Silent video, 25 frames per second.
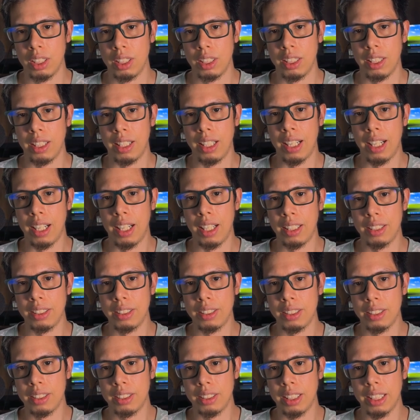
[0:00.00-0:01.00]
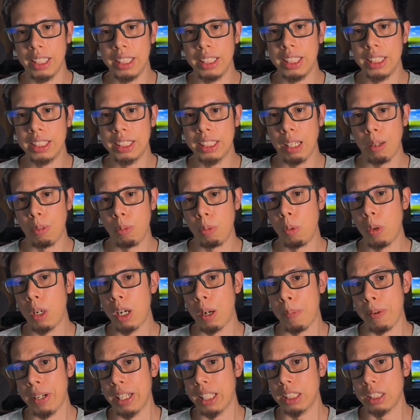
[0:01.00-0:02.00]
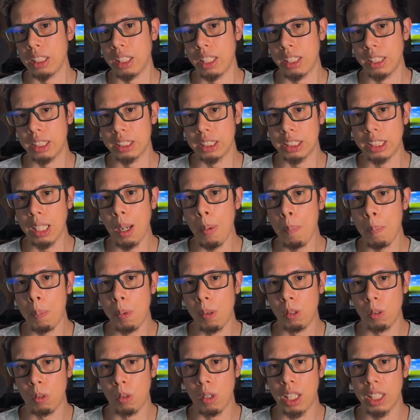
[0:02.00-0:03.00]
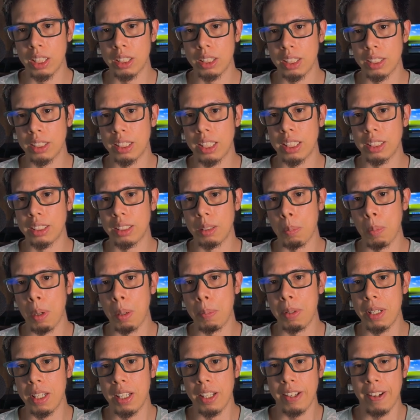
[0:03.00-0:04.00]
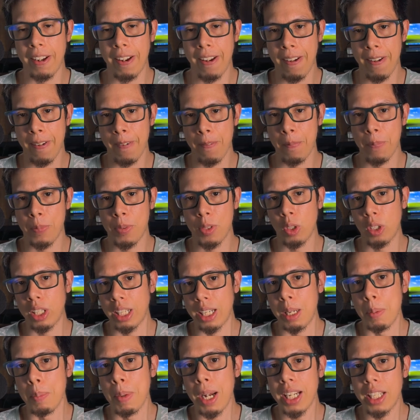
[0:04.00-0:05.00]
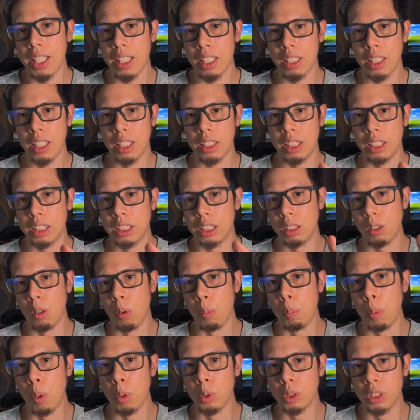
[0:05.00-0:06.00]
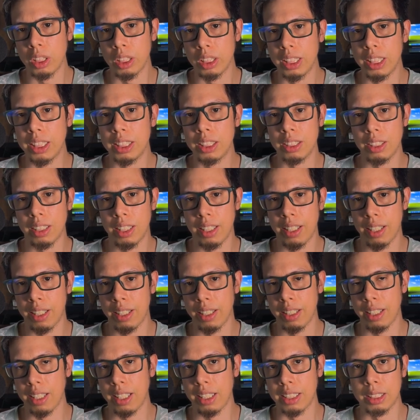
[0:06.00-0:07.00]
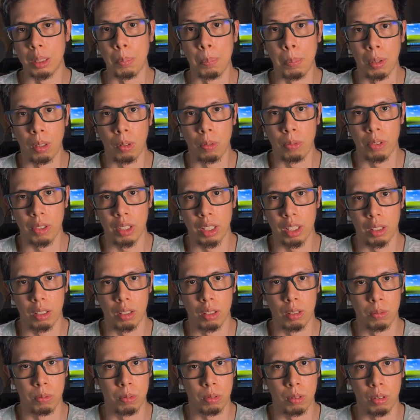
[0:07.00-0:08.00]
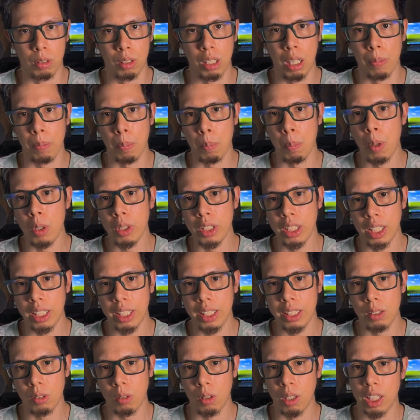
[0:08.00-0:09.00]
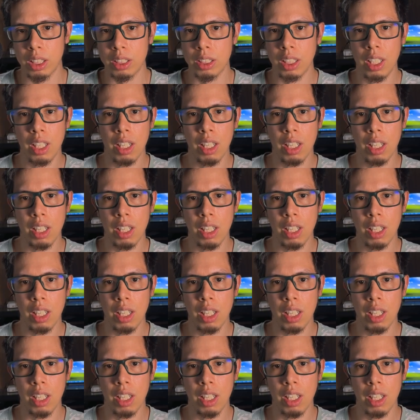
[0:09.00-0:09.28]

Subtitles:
And in this case, we have an example, right? That maybe you can imagine that is composed this example of graph modeling, right?